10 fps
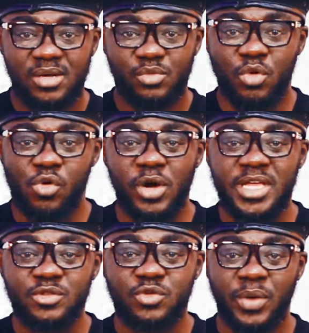We'll go
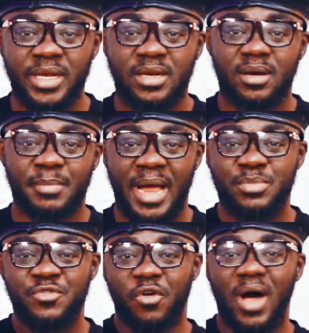into it. But
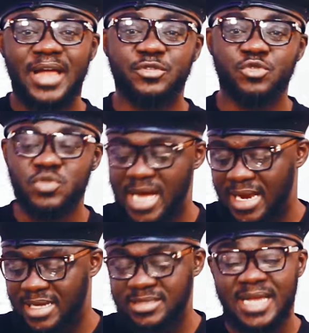before I do
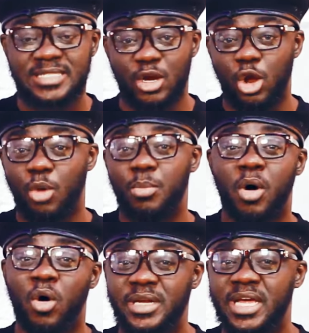that, touch a lot
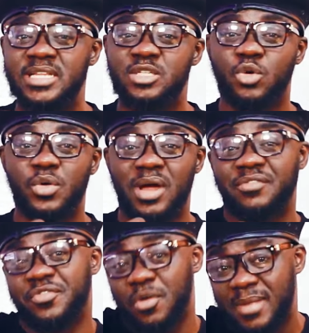more on the editorial
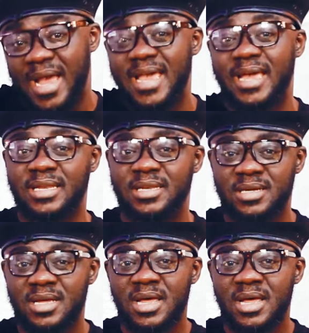from my end.